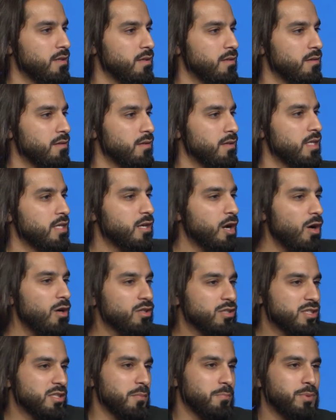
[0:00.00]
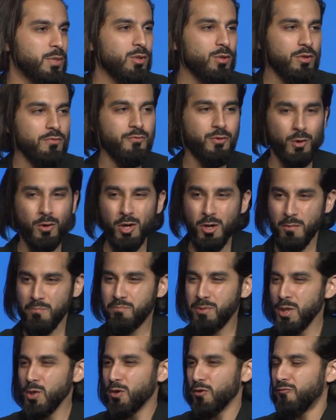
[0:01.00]
He calls the beautiful,
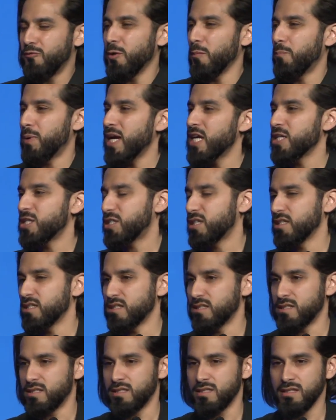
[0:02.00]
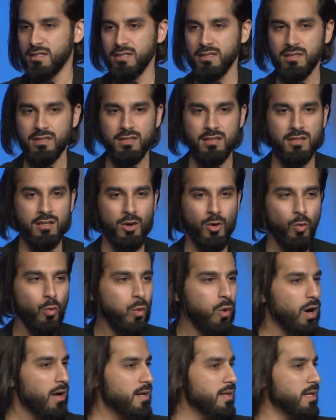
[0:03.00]
beautiful patience.
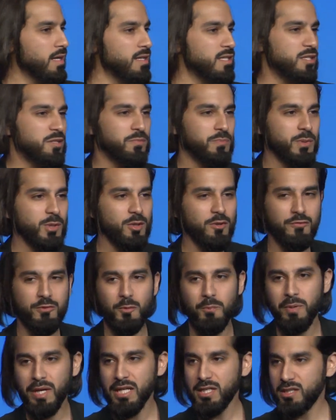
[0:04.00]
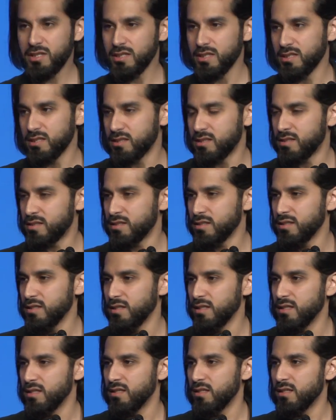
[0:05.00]
What is beautiful patience?
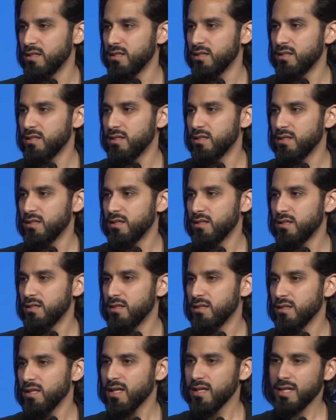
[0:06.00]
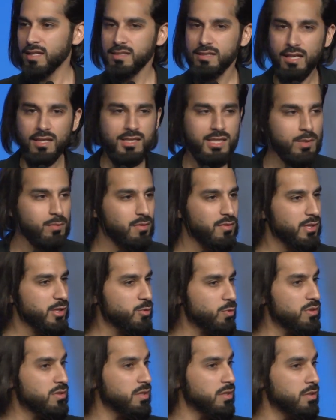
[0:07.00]
Like I said, some of us
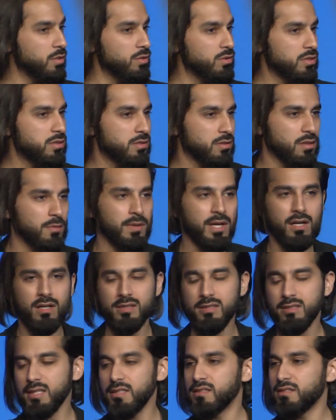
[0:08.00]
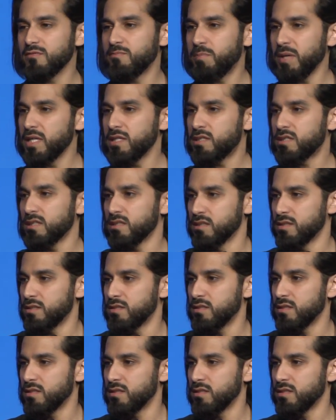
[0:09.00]
were delusional about our sense of patience.